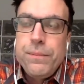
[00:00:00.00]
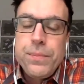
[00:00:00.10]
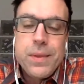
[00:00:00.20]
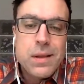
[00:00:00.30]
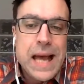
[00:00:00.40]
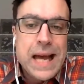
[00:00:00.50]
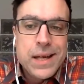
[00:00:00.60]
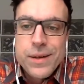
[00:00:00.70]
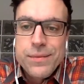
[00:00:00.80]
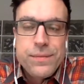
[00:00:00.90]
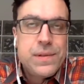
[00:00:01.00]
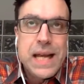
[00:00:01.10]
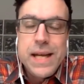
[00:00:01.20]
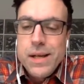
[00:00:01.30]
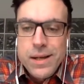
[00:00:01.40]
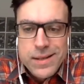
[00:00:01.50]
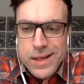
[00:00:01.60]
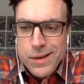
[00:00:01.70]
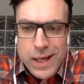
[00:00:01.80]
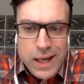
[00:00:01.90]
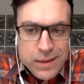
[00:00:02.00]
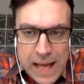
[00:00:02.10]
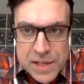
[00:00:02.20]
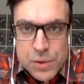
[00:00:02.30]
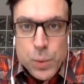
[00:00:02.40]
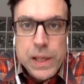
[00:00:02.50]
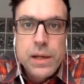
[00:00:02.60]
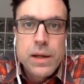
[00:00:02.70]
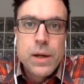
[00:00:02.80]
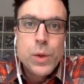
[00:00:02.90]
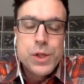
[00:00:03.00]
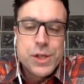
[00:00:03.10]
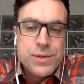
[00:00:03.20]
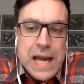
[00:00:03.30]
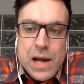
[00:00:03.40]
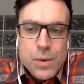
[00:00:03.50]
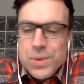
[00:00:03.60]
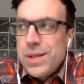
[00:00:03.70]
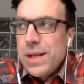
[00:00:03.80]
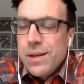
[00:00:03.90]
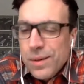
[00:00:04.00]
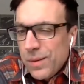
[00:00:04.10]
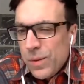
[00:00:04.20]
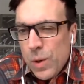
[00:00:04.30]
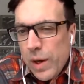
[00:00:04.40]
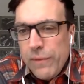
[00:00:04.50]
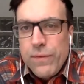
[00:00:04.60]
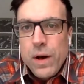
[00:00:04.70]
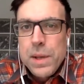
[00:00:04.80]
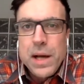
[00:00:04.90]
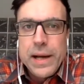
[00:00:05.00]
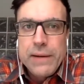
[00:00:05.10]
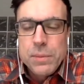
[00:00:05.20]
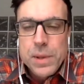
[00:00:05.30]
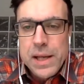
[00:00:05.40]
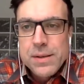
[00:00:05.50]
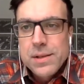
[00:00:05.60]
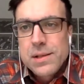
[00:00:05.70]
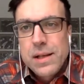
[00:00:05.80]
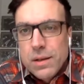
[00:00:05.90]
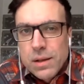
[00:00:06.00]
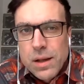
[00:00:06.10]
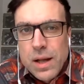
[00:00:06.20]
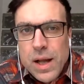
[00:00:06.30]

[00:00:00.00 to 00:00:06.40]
The lack of data until like last week, which is now still quite far behind everybody else still.